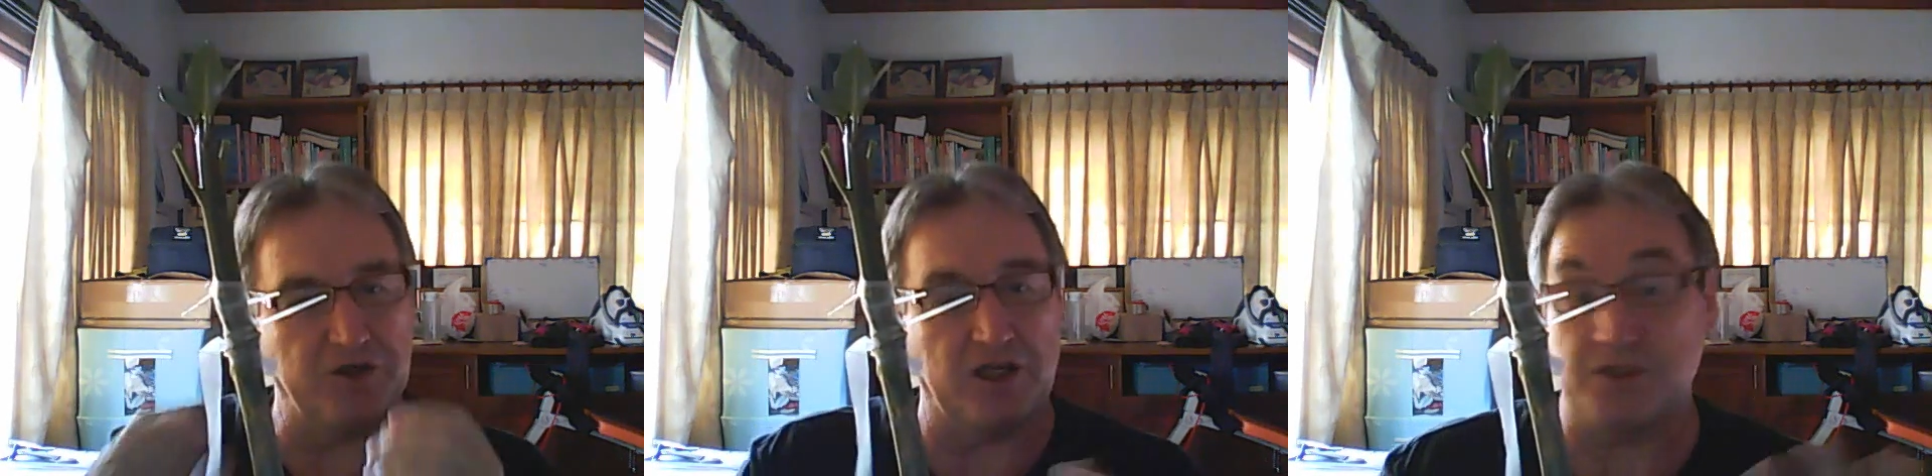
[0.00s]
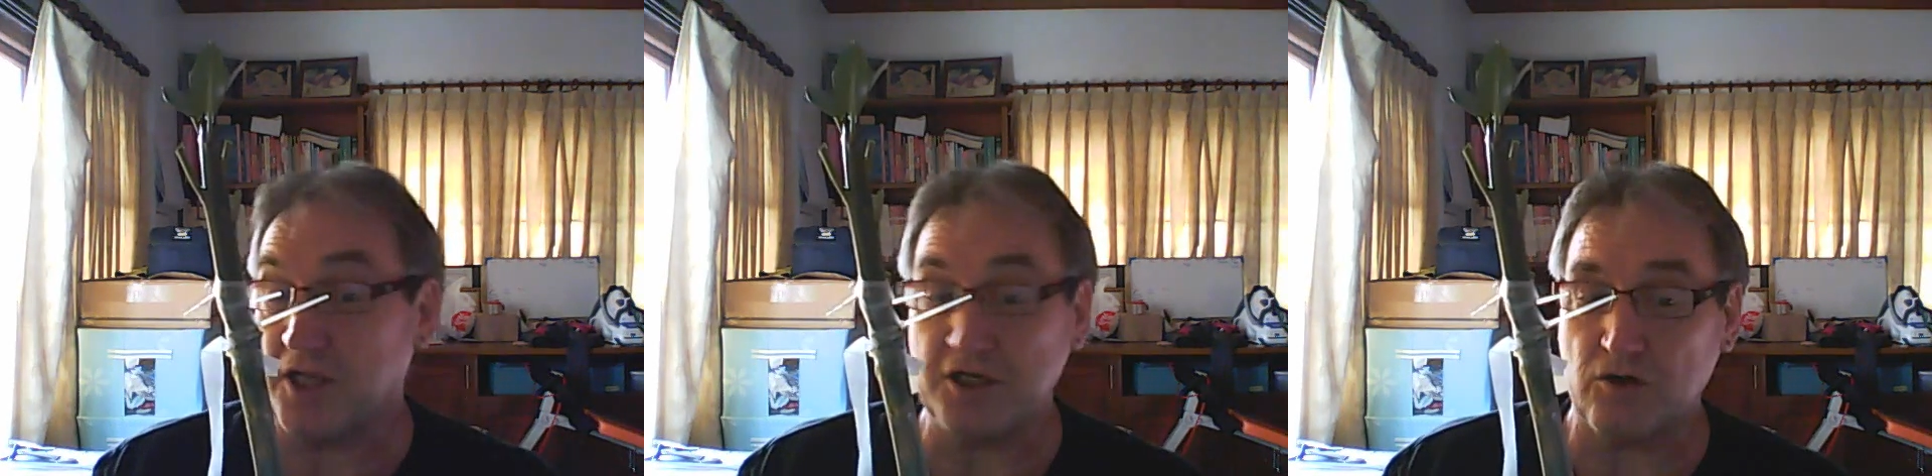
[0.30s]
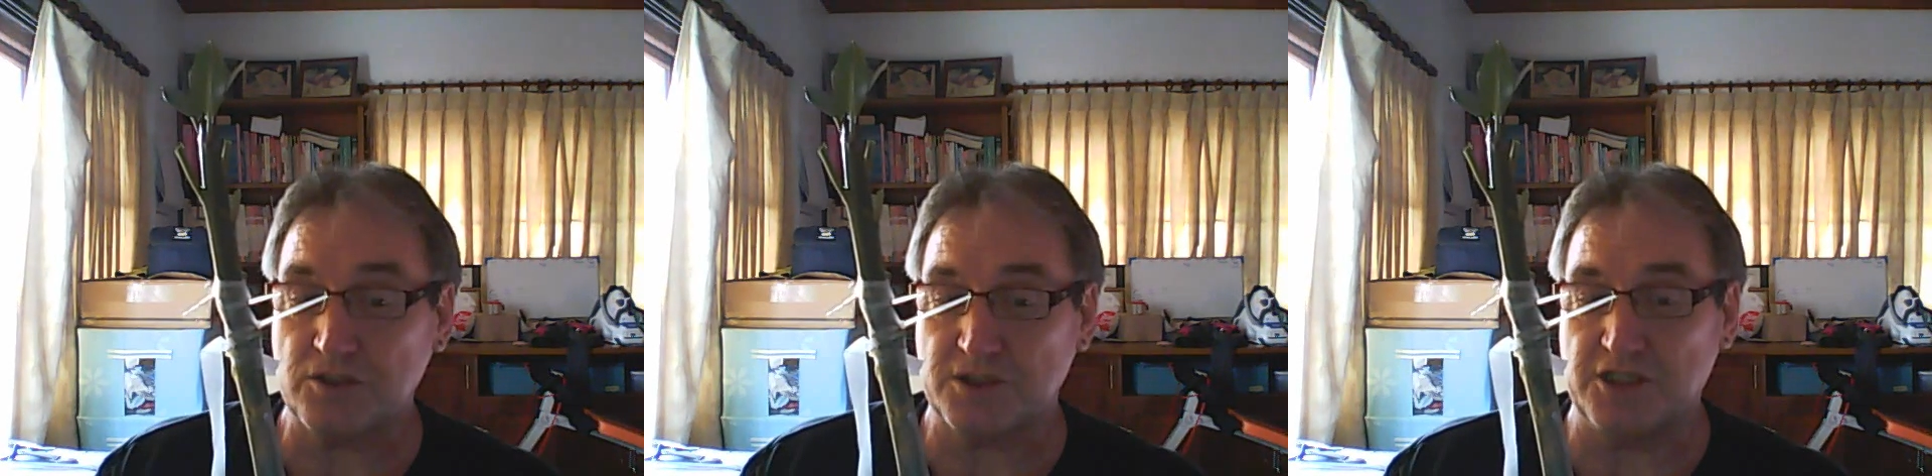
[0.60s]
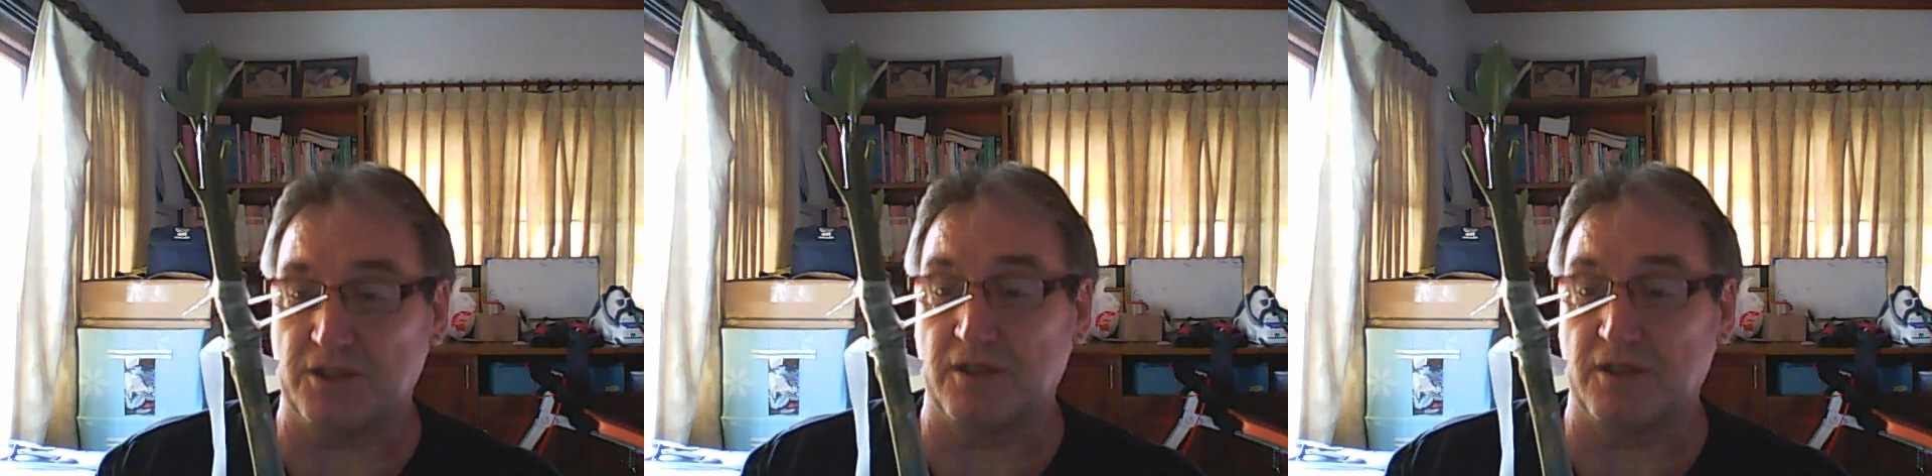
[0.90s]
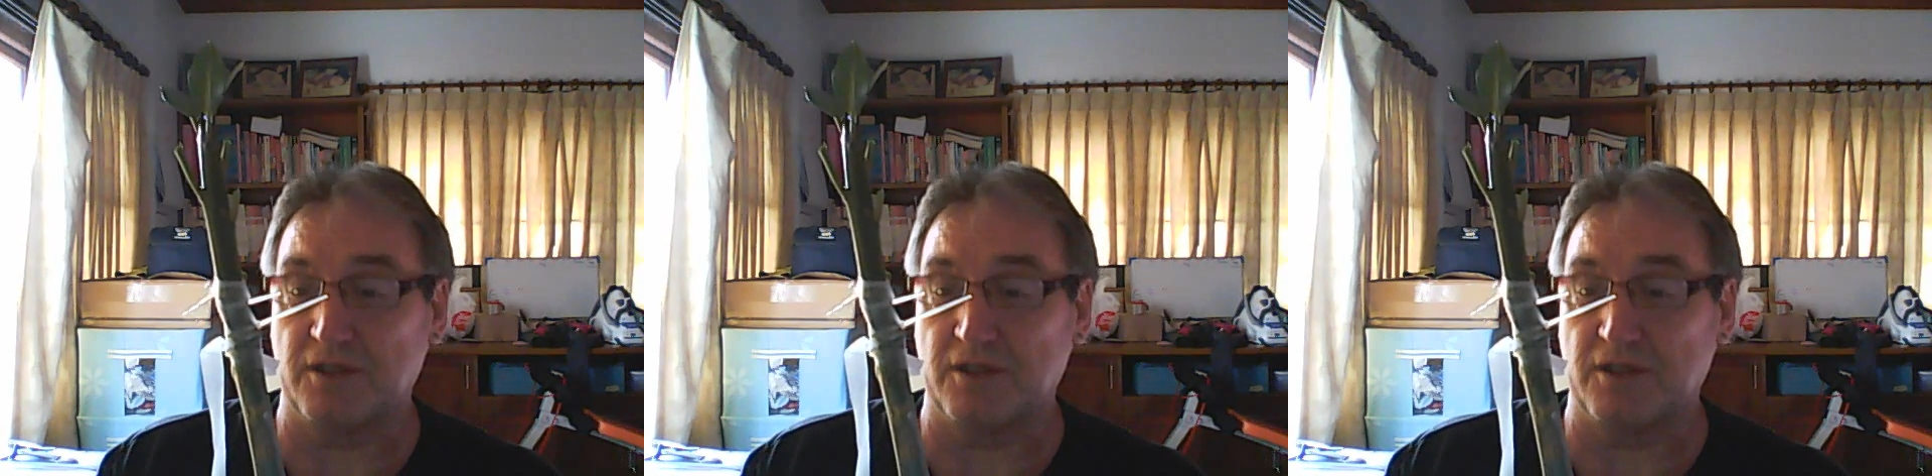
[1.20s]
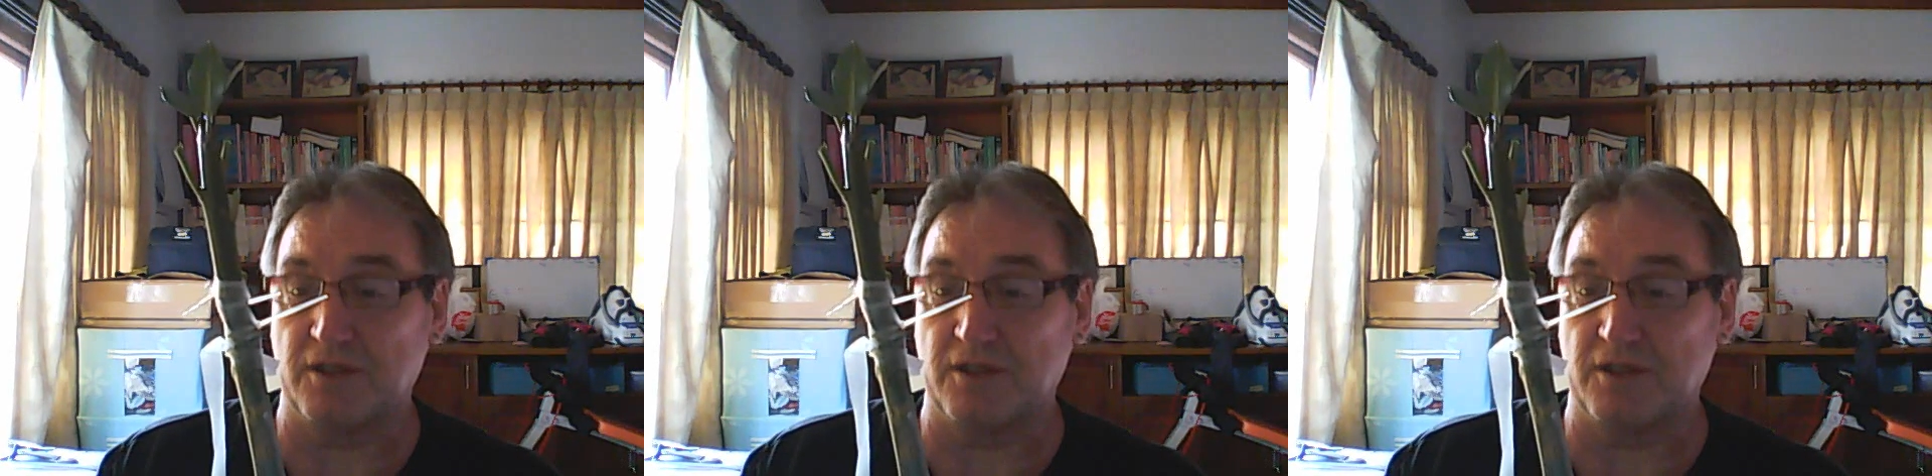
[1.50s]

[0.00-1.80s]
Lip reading: circulation, so you don't get condensation.